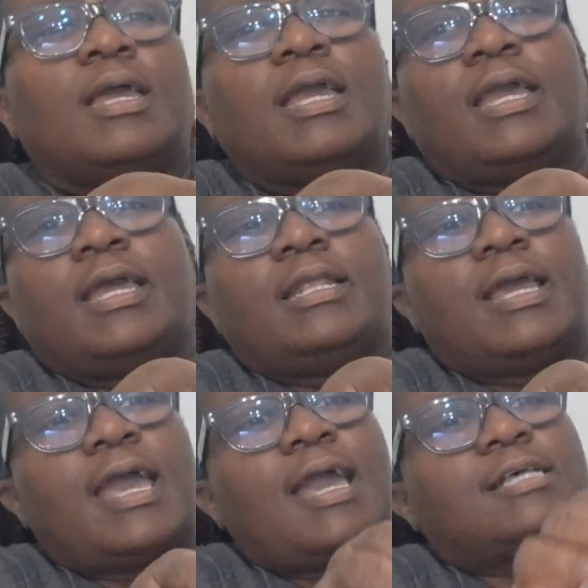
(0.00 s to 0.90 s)
And it
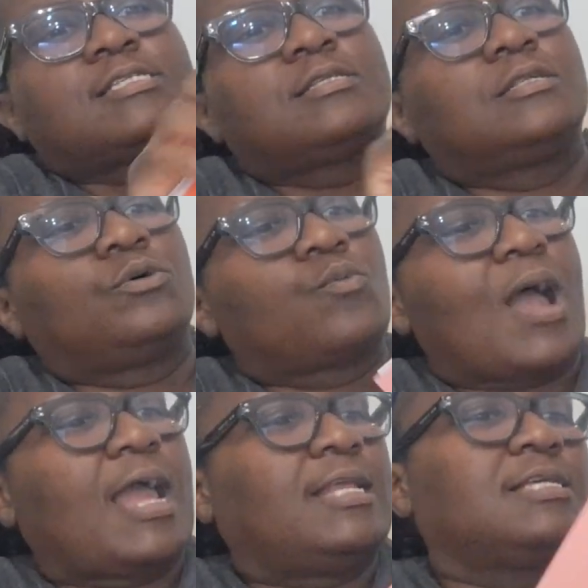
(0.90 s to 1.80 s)
has little
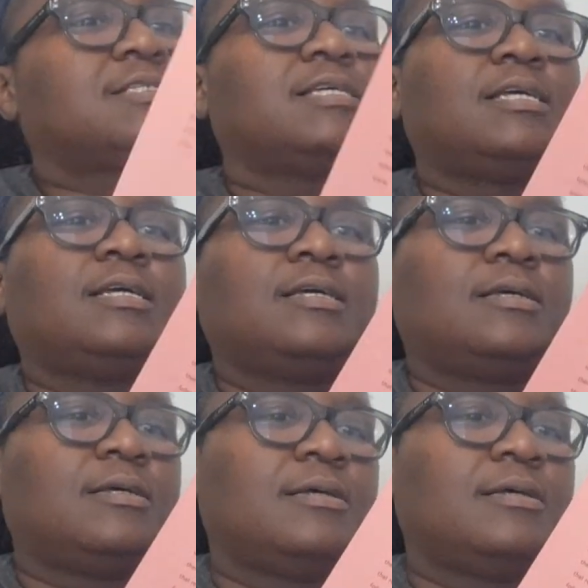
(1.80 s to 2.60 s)
writings in it.